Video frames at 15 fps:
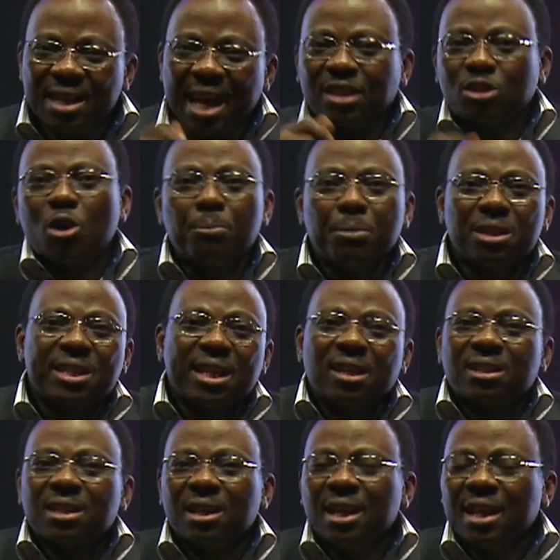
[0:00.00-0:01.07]
Get
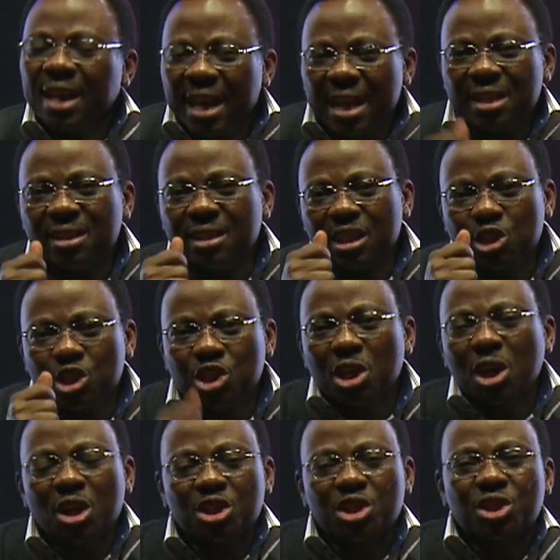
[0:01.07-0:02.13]
committed in the
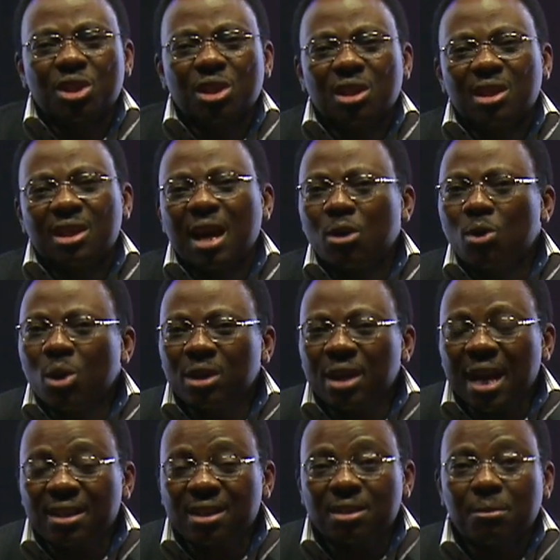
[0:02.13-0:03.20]
church that
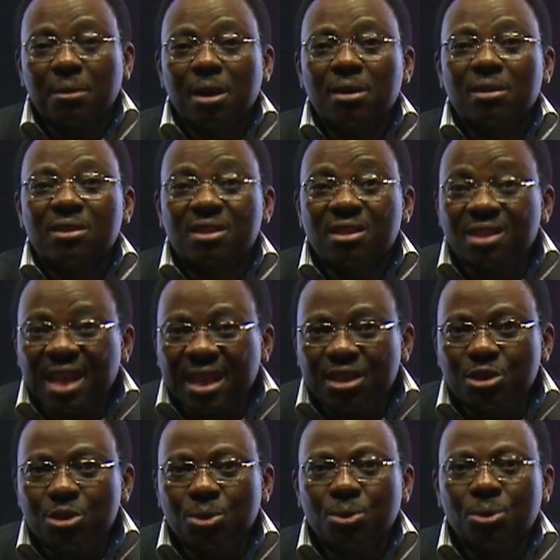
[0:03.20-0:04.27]
God has
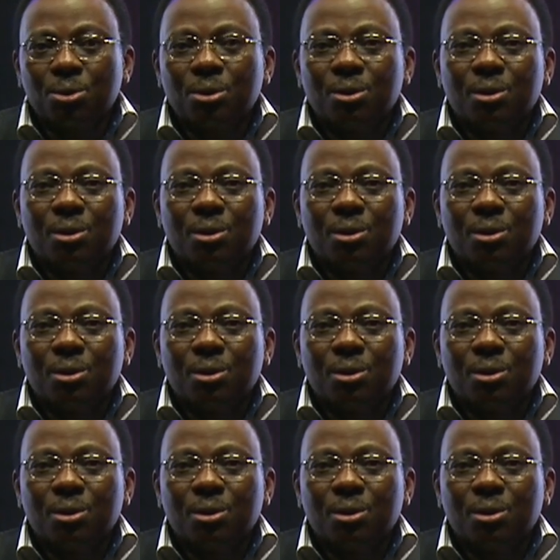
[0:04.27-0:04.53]
set you.